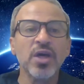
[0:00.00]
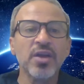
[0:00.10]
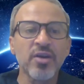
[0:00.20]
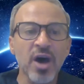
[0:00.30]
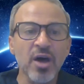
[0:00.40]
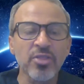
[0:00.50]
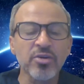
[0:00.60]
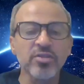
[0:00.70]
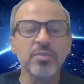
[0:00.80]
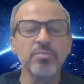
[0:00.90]
rather
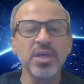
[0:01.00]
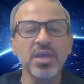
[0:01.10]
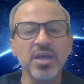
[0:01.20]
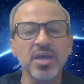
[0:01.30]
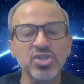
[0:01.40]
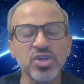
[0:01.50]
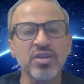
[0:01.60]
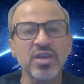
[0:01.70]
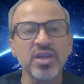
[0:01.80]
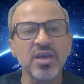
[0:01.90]
than
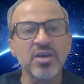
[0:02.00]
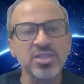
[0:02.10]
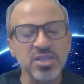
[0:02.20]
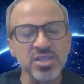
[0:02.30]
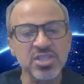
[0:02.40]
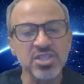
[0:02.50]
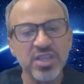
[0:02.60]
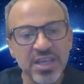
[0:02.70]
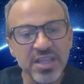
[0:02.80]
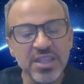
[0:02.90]
sharing a success
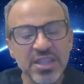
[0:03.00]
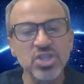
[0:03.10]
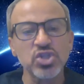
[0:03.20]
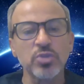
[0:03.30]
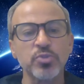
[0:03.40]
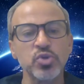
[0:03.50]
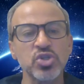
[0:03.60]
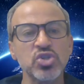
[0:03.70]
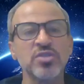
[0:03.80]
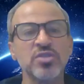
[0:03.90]
rate in the initial
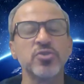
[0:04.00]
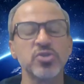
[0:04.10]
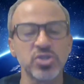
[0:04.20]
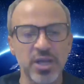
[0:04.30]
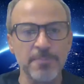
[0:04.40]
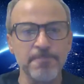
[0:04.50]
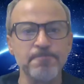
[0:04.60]
procedure in the first time.